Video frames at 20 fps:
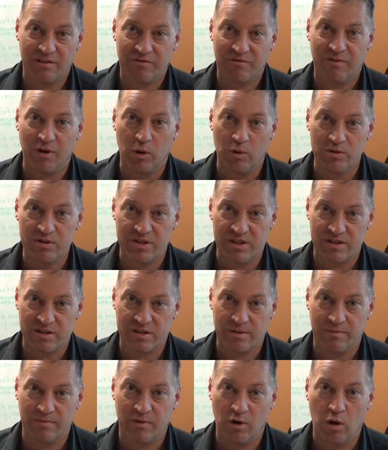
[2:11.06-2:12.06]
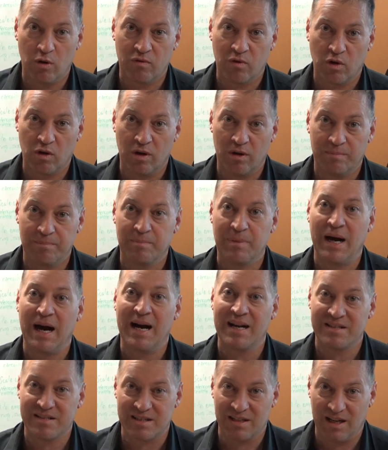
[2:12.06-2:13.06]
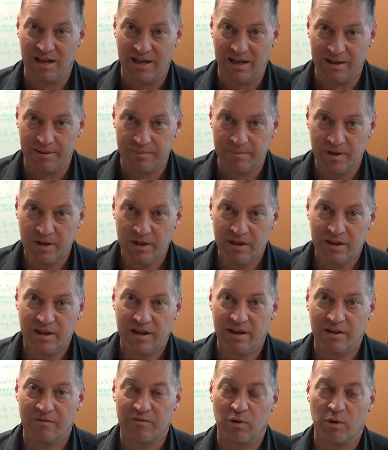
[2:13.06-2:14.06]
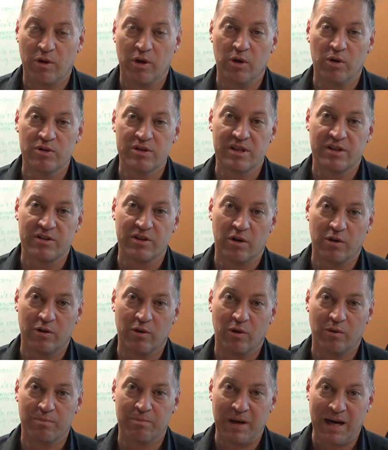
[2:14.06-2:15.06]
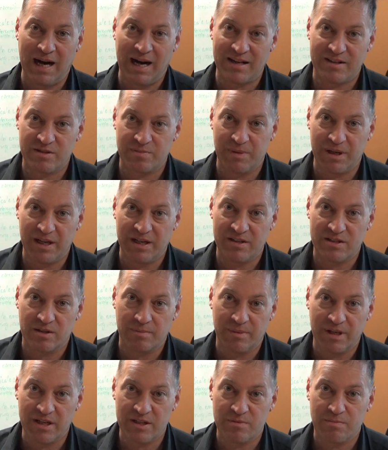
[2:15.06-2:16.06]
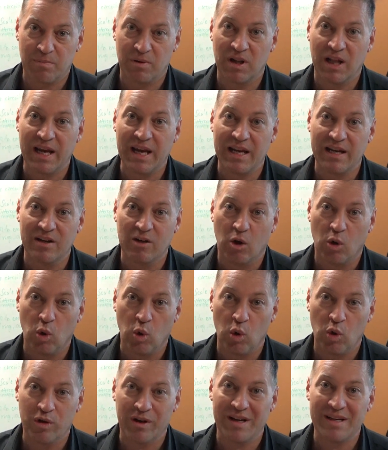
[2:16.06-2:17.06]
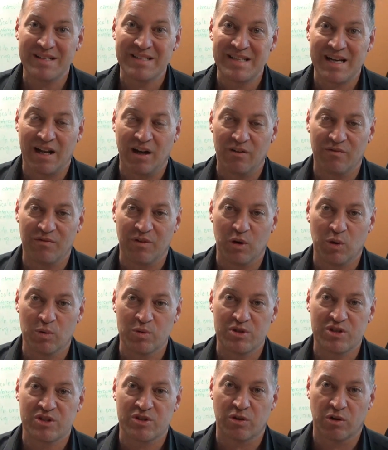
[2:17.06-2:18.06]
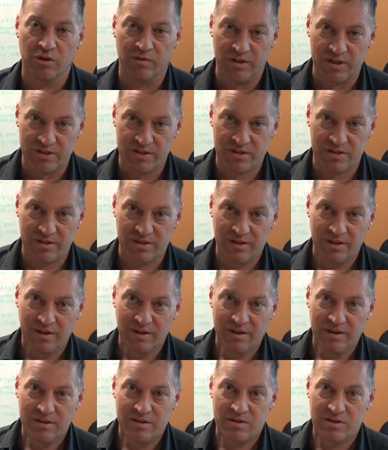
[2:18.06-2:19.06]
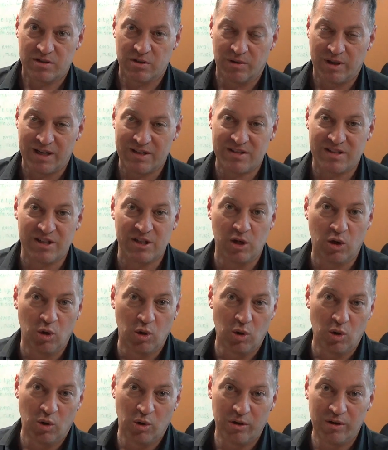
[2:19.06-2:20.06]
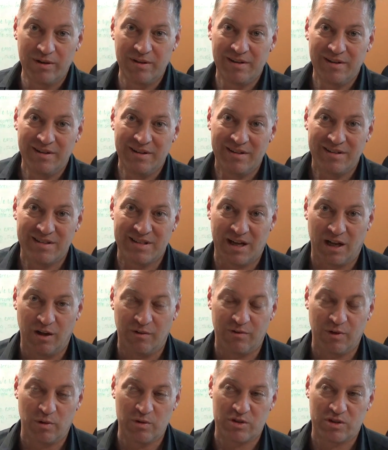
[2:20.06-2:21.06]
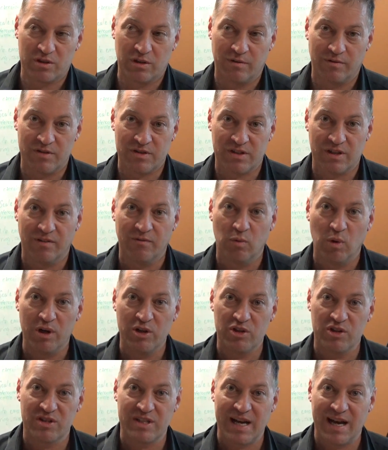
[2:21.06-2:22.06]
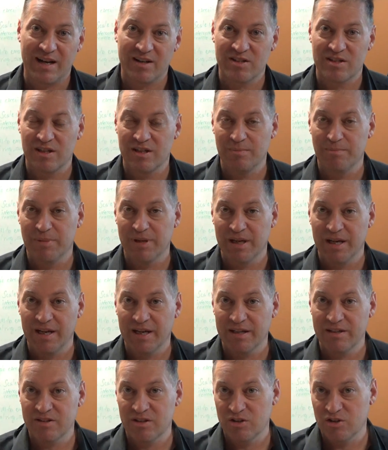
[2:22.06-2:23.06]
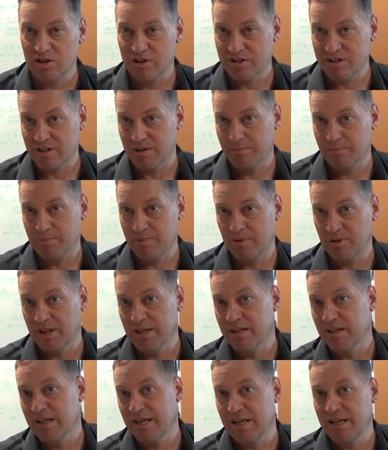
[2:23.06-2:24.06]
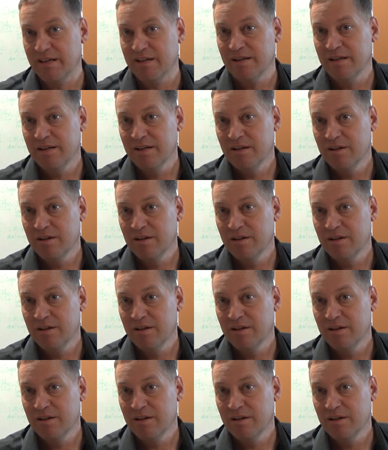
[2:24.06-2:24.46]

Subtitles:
phone system over a POTS line. And for those that don't know what POTS means, it means plain old telephone service. So that's the old telephone service, of which is actually beginning to just completely